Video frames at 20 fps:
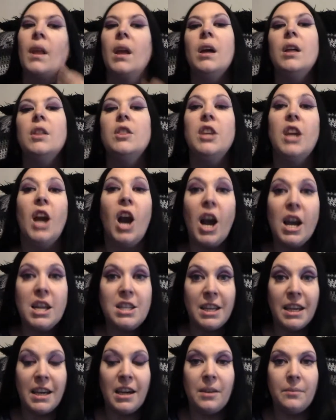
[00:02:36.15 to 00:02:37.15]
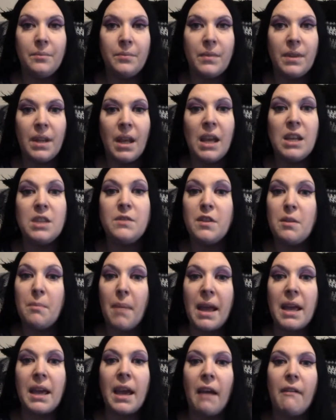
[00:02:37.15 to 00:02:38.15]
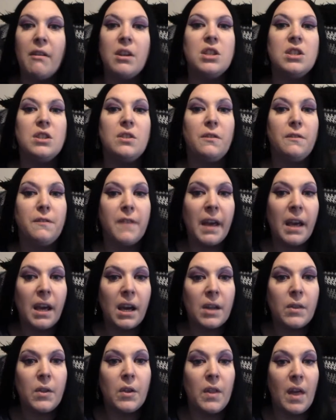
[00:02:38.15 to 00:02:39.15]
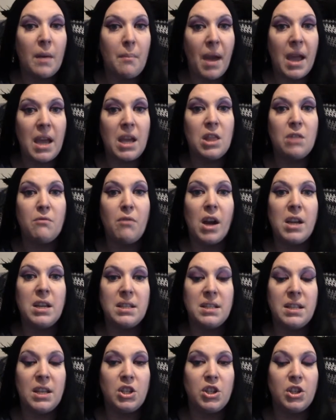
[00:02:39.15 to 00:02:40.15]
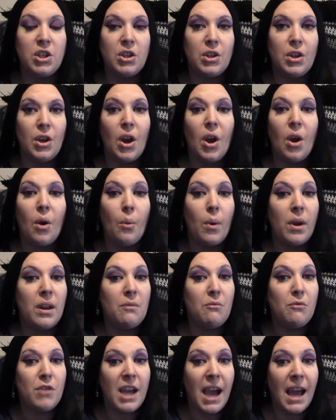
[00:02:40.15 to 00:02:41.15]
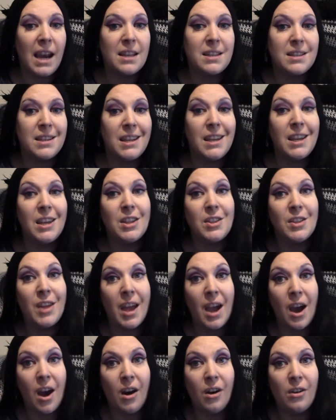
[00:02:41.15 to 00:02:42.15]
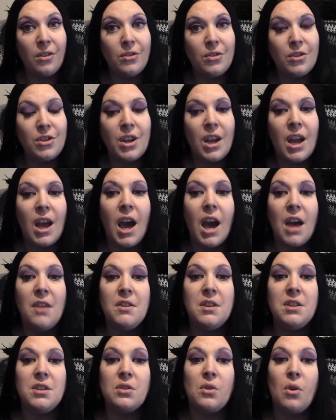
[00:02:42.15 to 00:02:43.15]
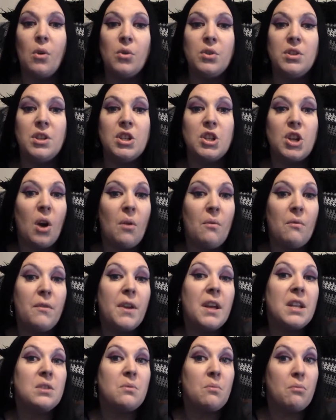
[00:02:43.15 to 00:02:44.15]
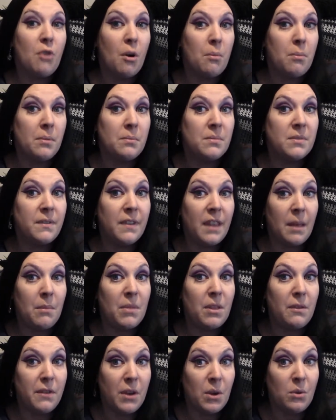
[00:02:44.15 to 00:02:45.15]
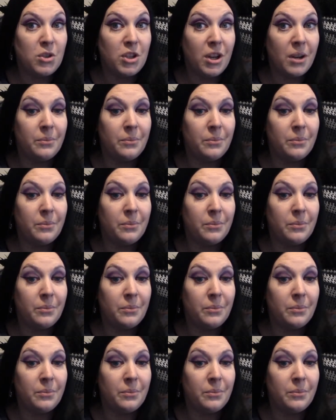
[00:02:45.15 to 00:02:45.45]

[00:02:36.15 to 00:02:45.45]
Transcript: The idea is for the main character to think that they're making the right decision when in reality they aren't, and this causes conflict and problems for them in the future.